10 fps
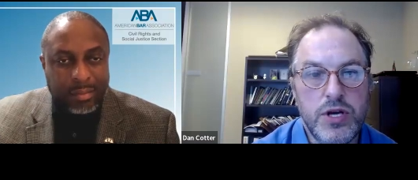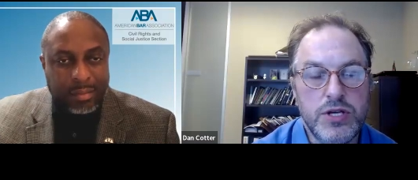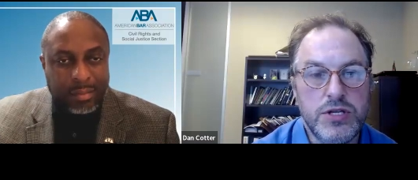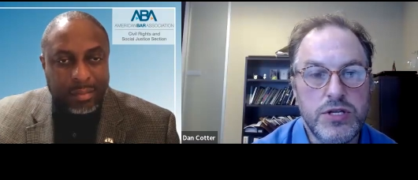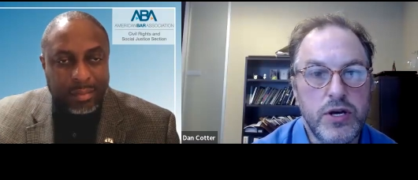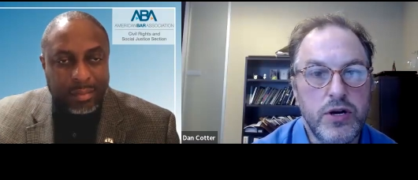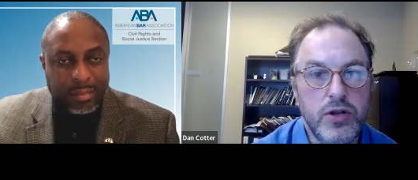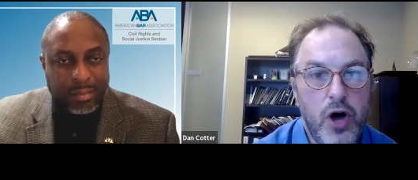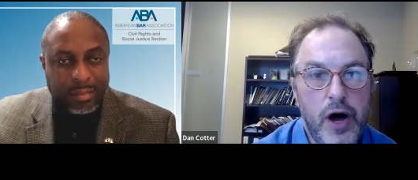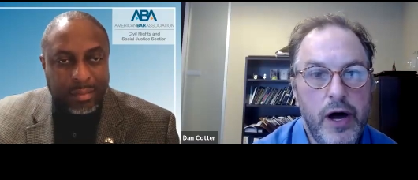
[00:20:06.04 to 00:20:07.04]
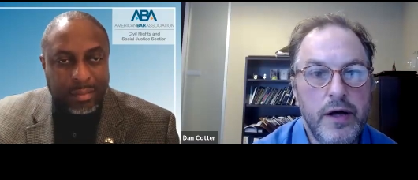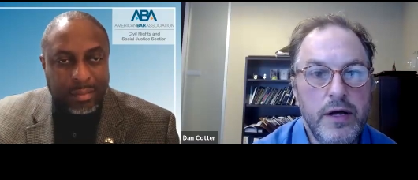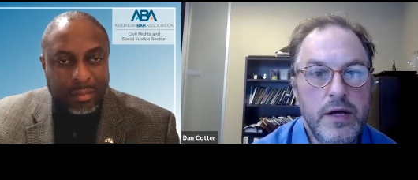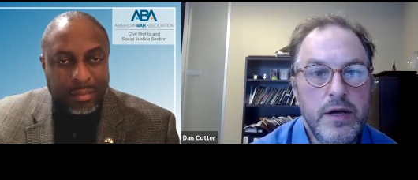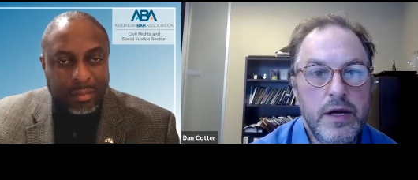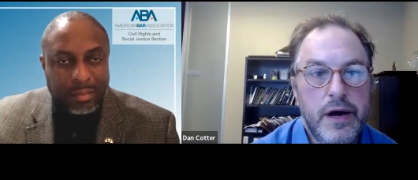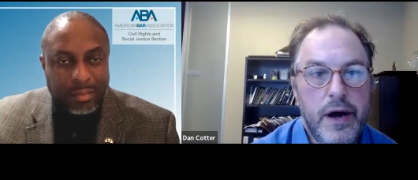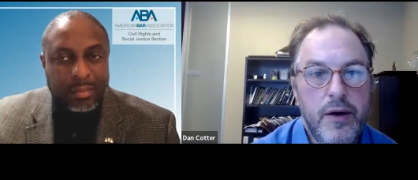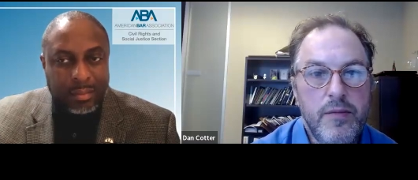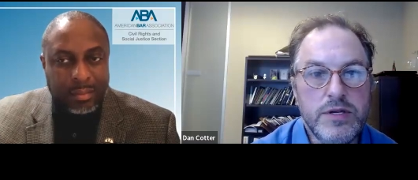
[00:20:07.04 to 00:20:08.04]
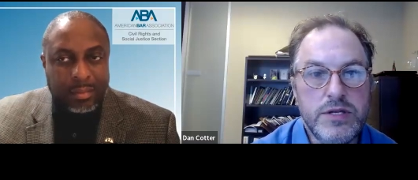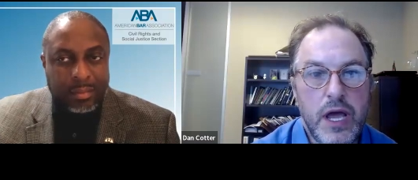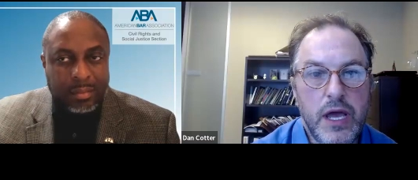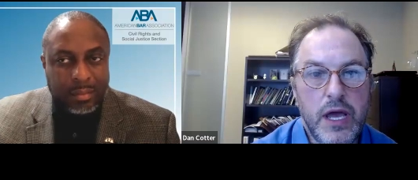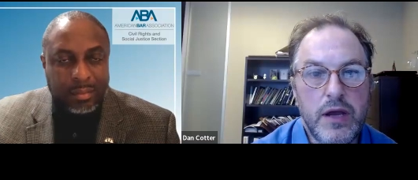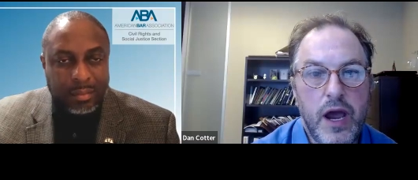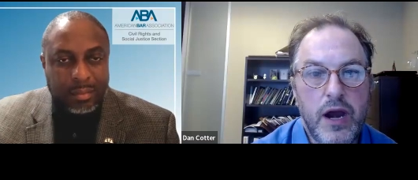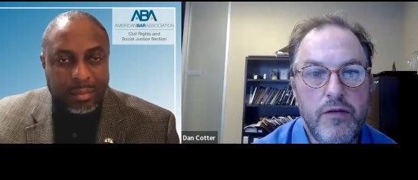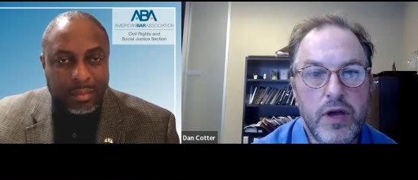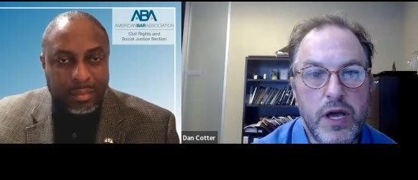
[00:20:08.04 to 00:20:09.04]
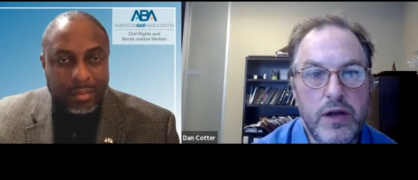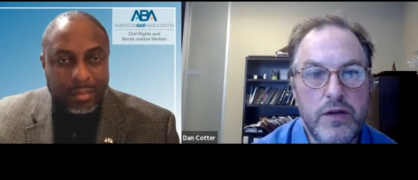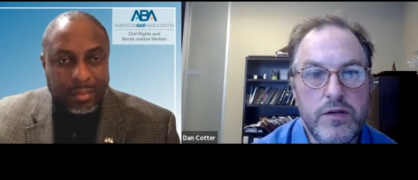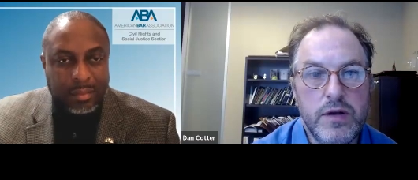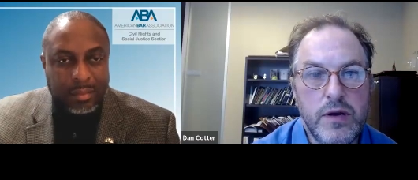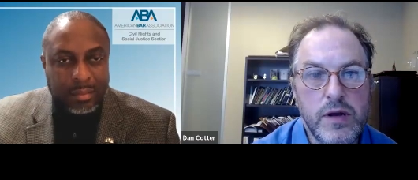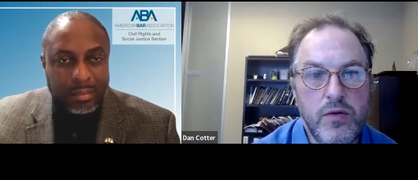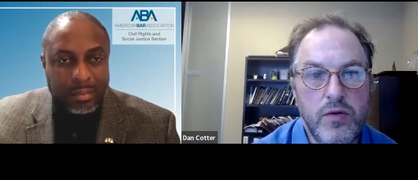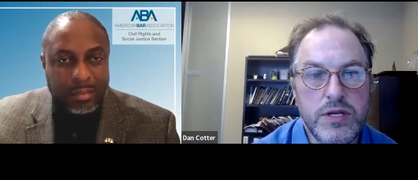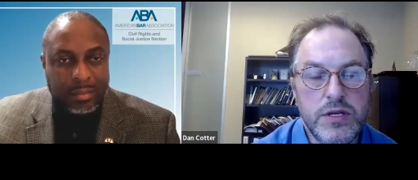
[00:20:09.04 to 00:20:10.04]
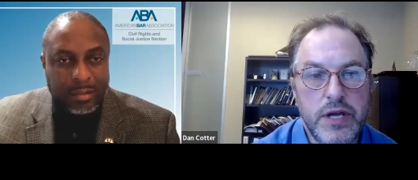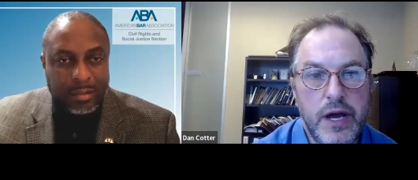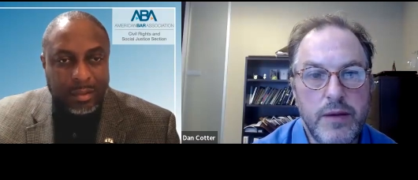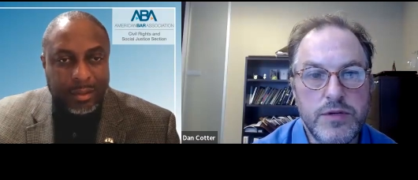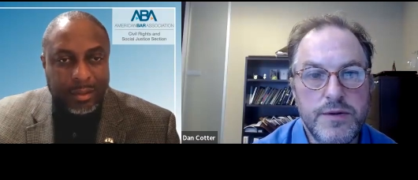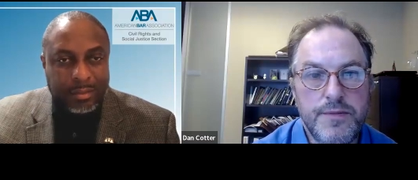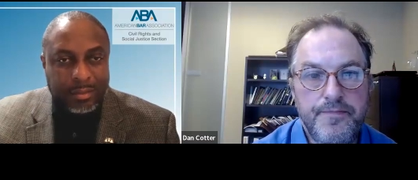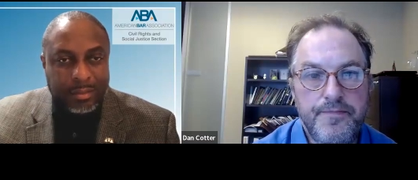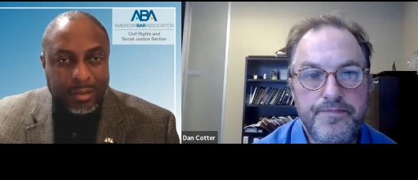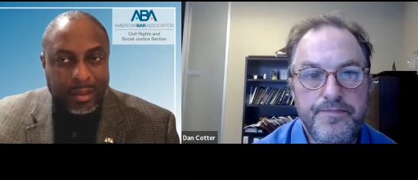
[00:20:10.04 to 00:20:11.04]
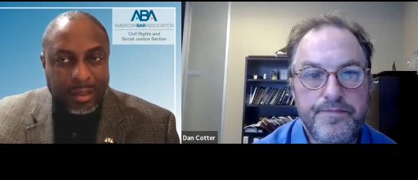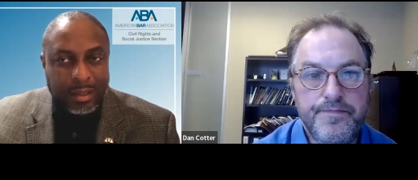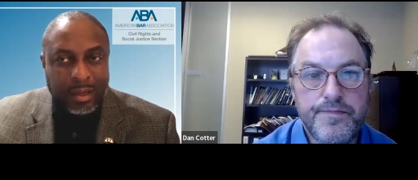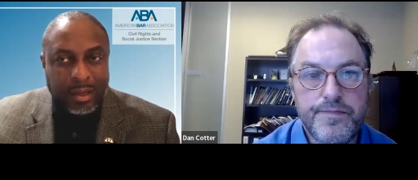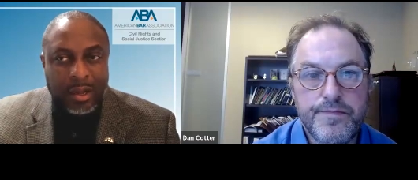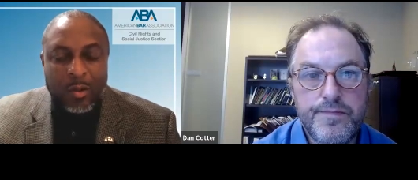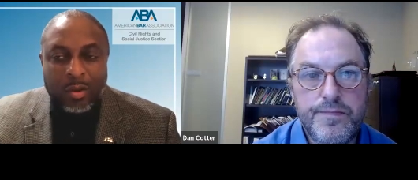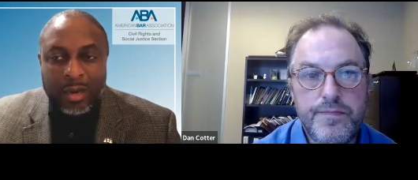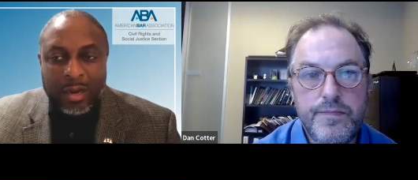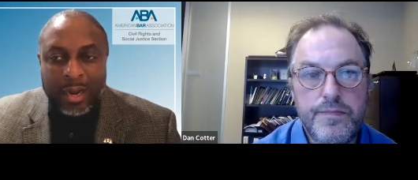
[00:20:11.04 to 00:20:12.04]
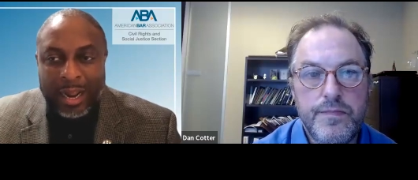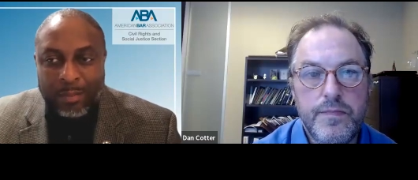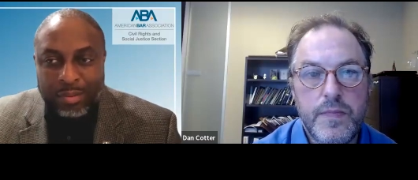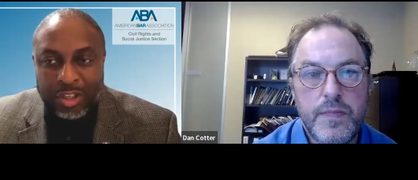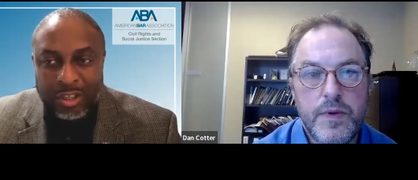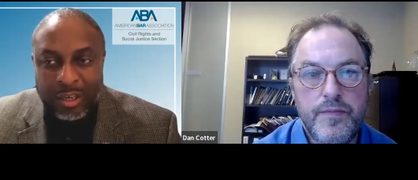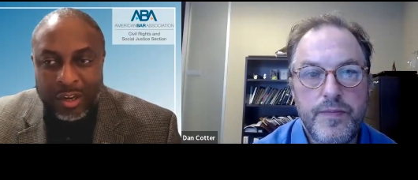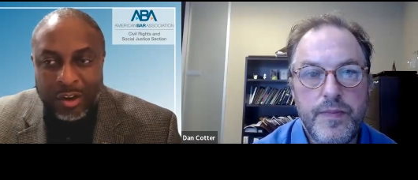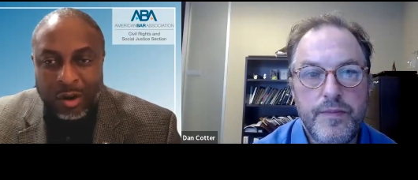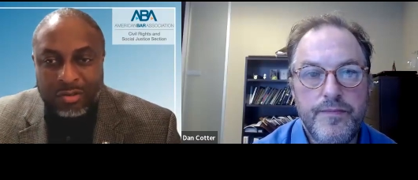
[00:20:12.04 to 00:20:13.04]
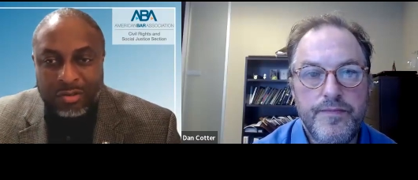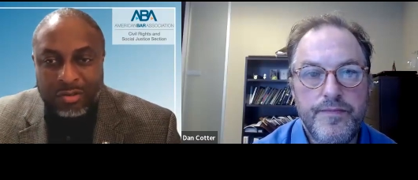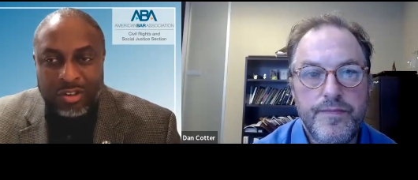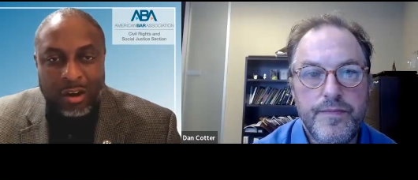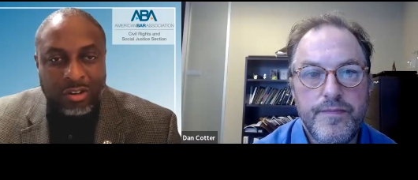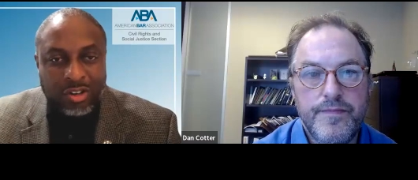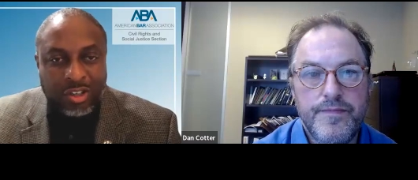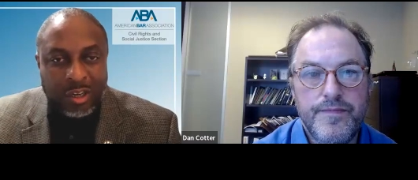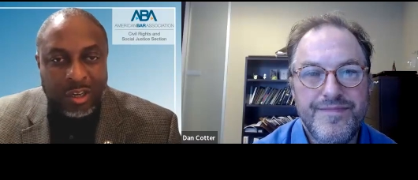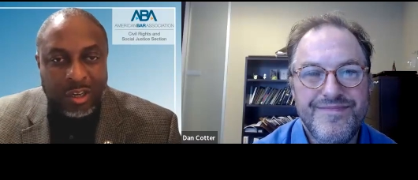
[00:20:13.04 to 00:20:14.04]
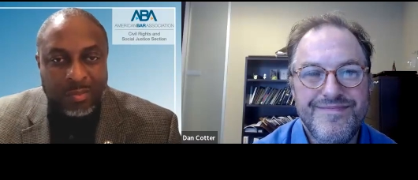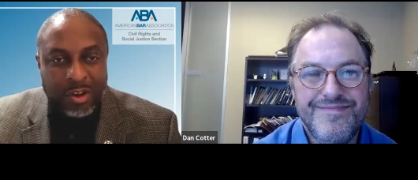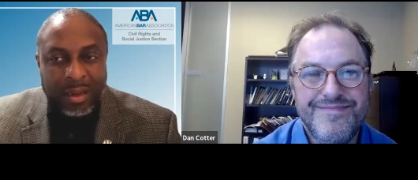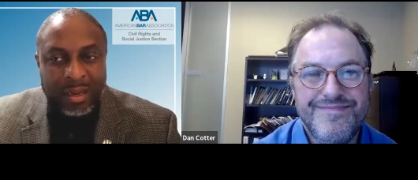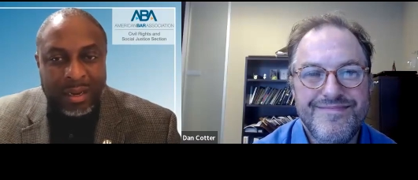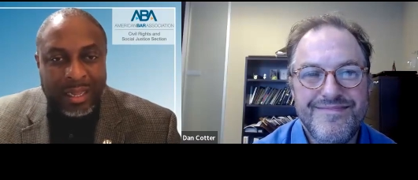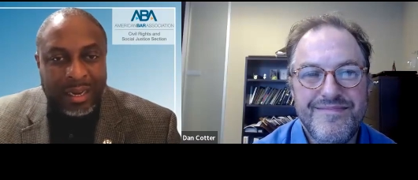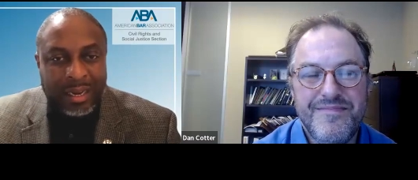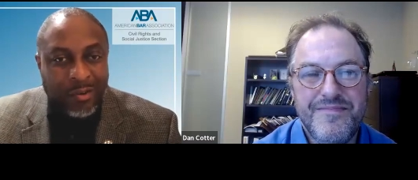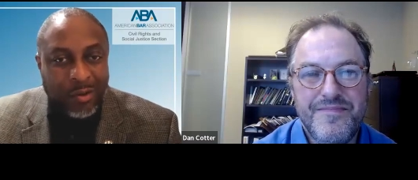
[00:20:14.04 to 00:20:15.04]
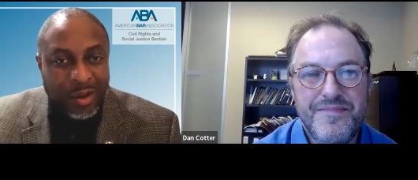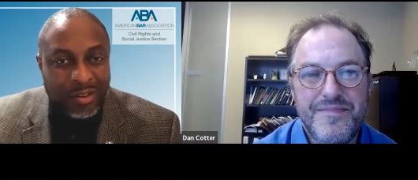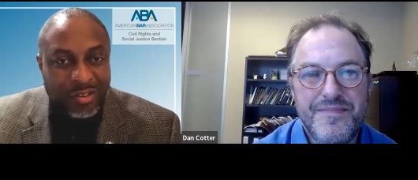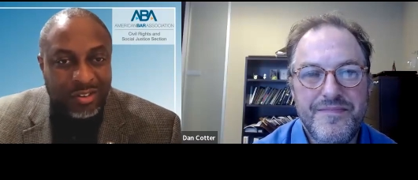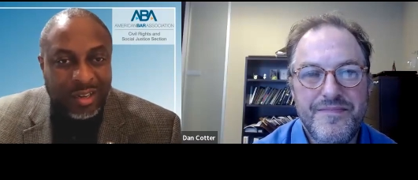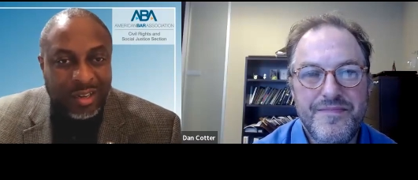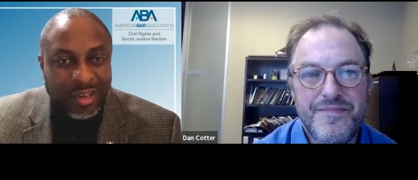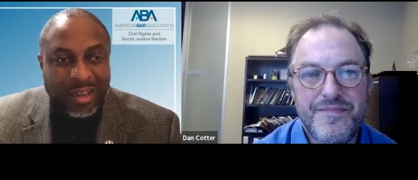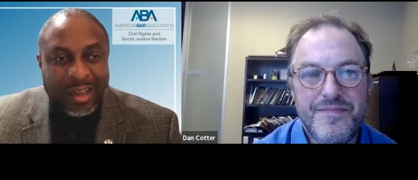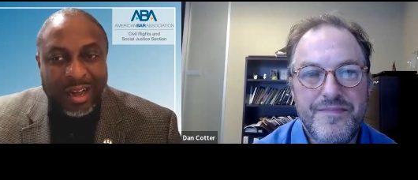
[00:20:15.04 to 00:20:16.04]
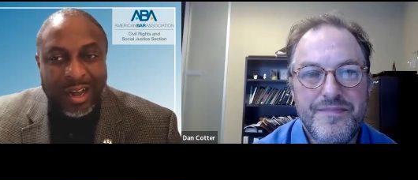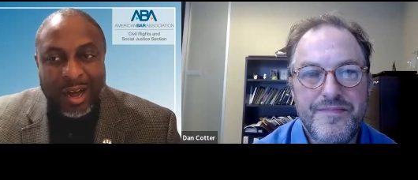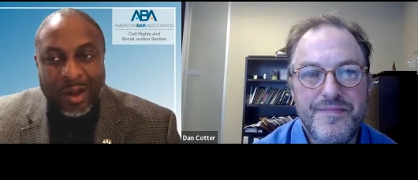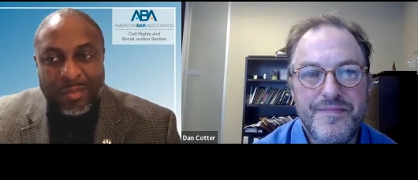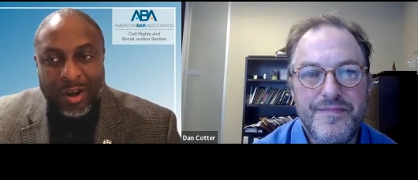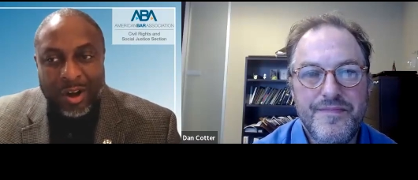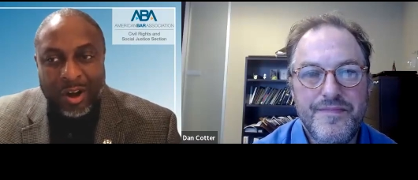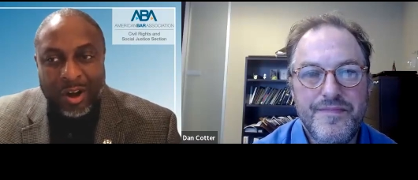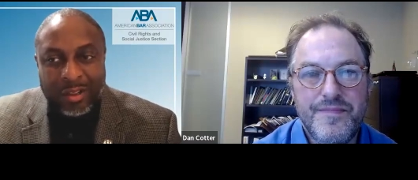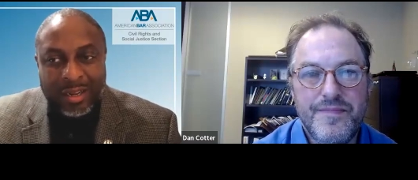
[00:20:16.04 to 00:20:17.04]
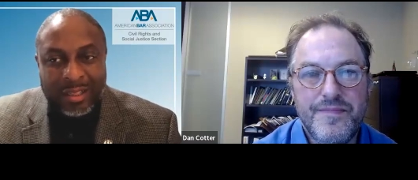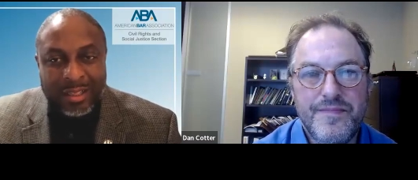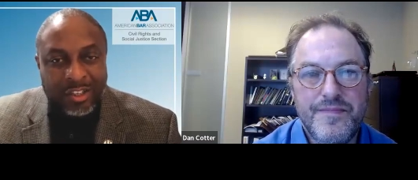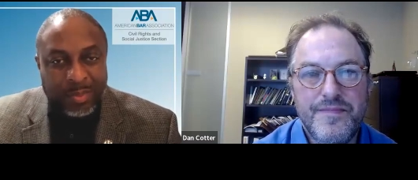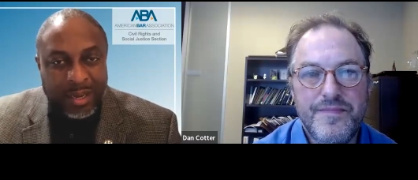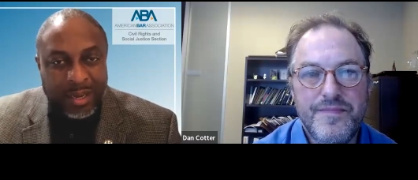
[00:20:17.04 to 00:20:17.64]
Speaker 1: justice under law um, has taken kind of a hit in, in recent times.
Speaker 2: Well, Dan, I appreciate your scholarship and you being a leading voice um, on in this